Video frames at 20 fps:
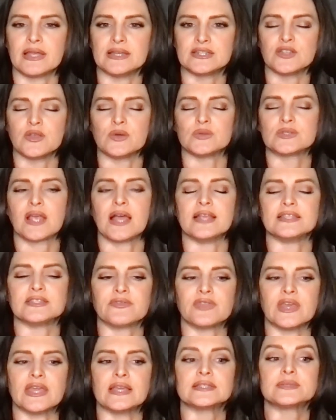into those kinds of
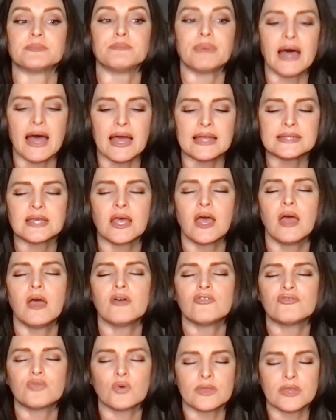things. But
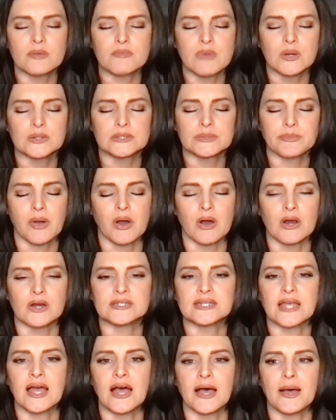for the most
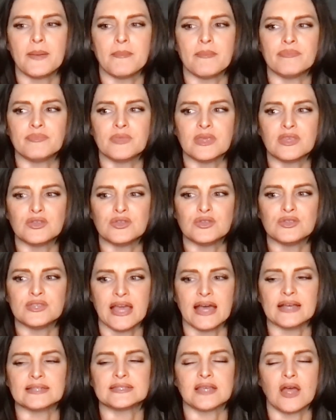part,
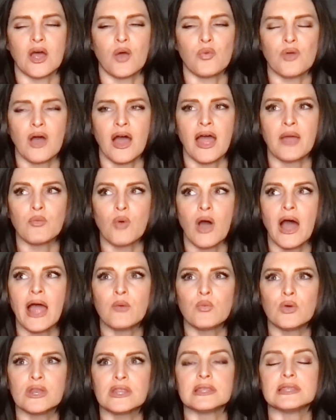yes, I
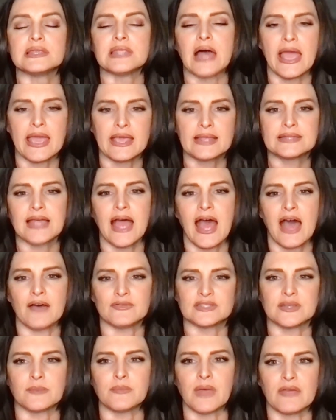would like to have
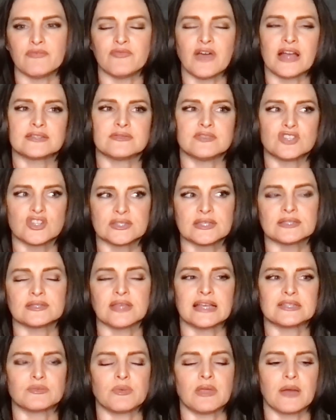some. In fact, just this
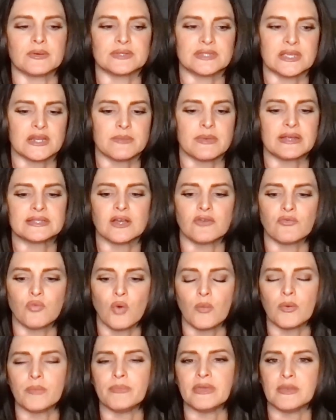last week, I was thinking to myself,
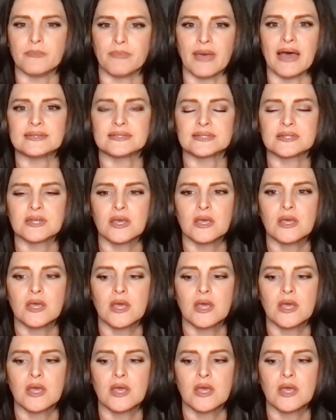what would be the best